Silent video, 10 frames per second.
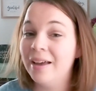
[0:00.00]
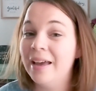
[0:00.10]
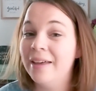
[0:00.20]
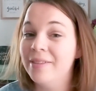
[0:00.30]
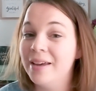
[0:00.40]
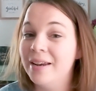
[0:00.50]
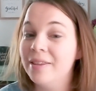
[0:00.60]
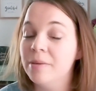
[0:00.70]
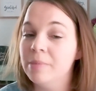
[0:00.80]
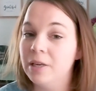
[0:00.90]
then
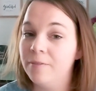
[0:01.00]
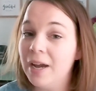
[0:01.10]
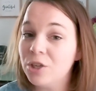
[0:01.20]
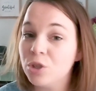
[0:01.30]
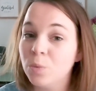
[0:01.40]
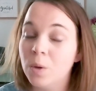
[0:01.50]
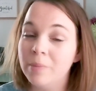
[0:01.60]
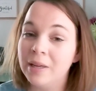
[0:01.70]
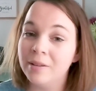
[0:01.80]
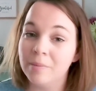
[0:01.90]
the manufacturer will
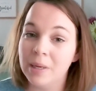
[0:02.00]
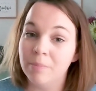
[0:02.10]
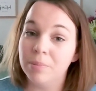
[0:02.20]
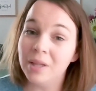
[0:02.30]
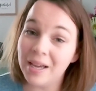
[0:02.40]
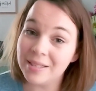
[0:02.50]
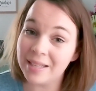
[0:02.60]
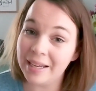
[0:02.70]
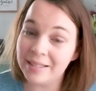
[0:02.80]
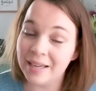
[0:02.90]
mail them in plus
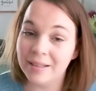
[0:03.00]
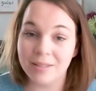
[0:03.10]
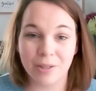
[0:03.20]
8 cents.